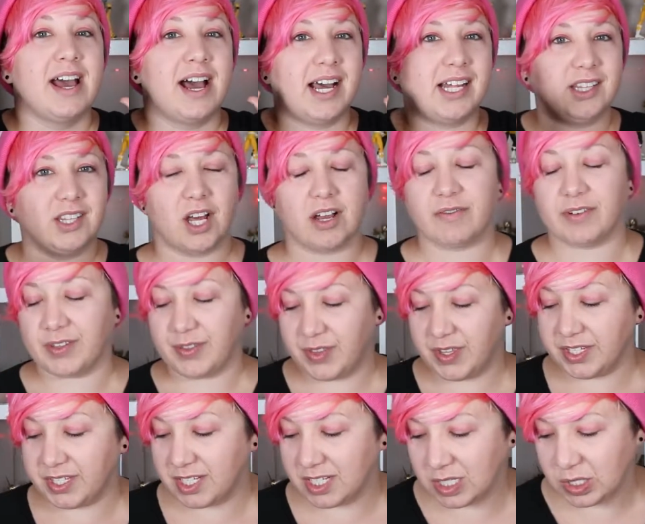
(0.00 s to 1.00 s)
I love it.
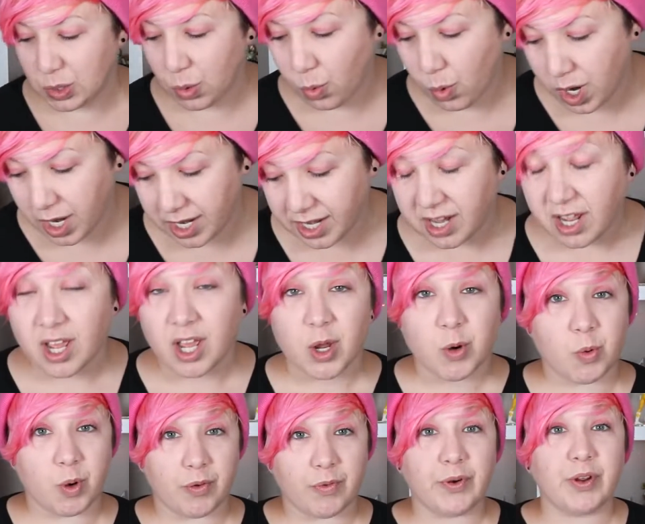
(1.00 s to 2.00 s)
This is the one
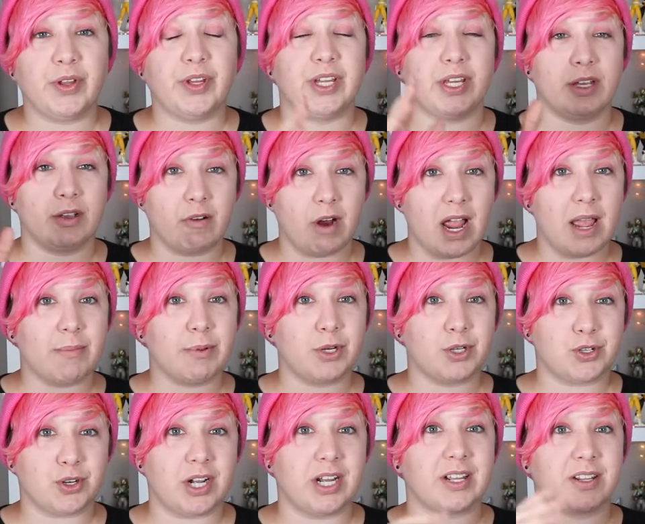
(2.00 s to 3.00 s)
where really, grab
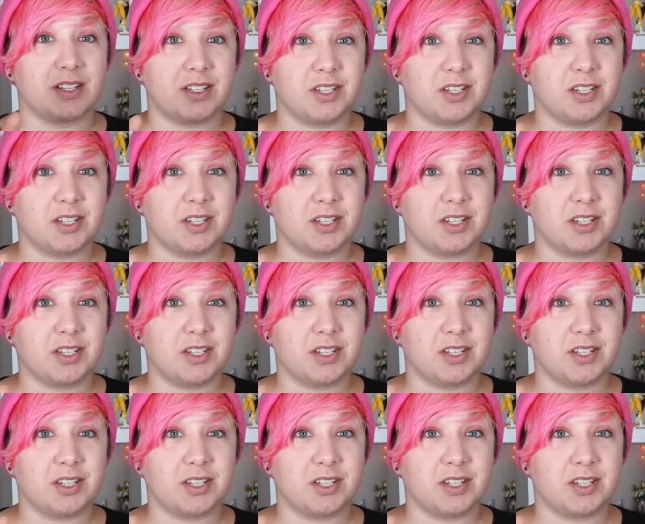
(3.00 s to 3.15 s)
your drink.